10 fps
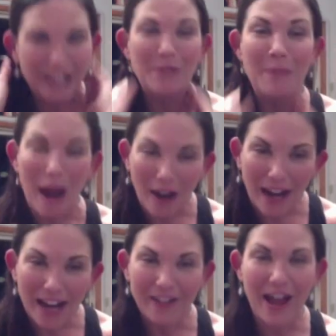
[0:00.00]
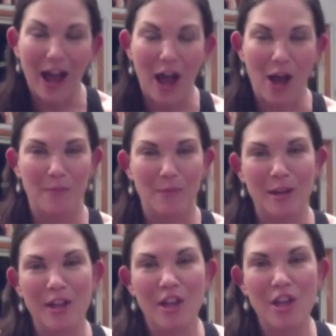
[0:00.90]
Barry,
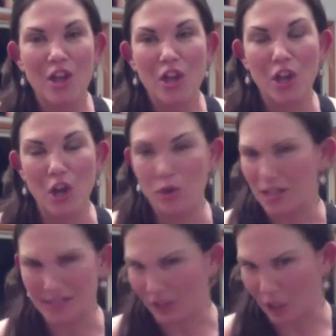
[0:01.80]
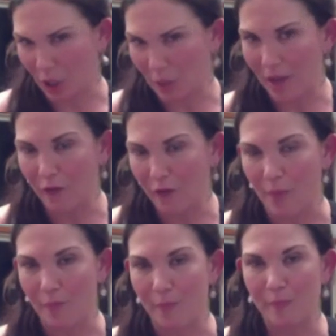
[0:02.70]
you know, just a little bit
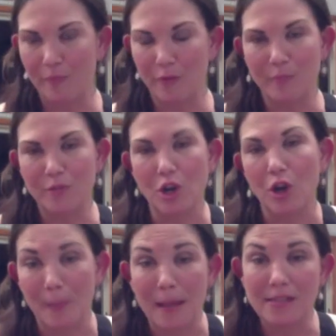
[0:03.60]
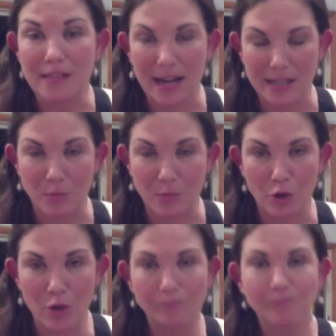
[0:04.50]
from tournaments at his pool
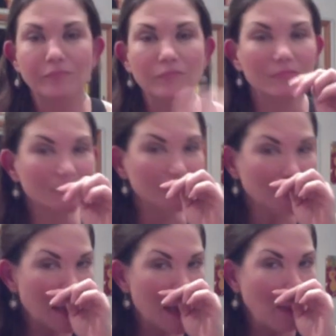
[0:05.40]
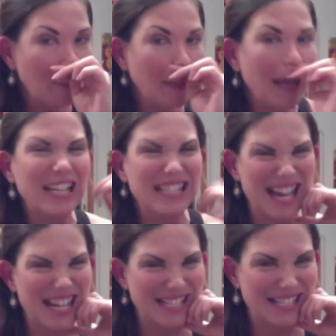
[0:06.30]
room. But I could kind
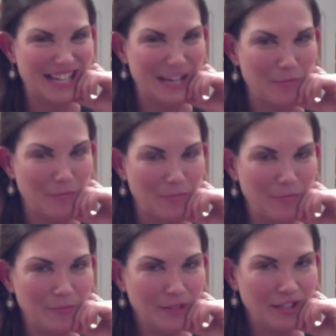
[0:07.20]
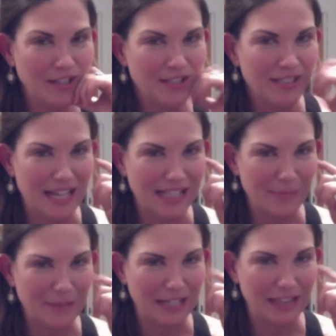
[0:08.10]
of see him saying
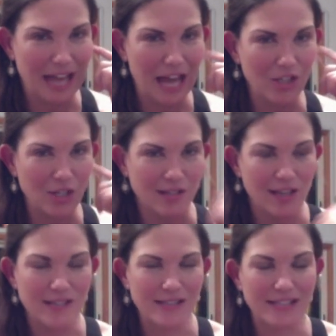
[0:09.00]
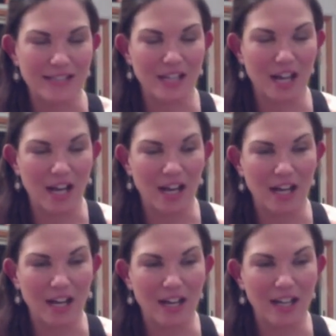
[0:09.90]
something like that, just because
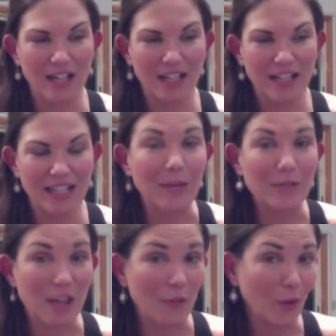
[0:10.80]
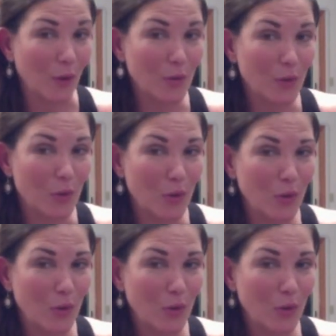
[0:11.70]
he was definitely old school.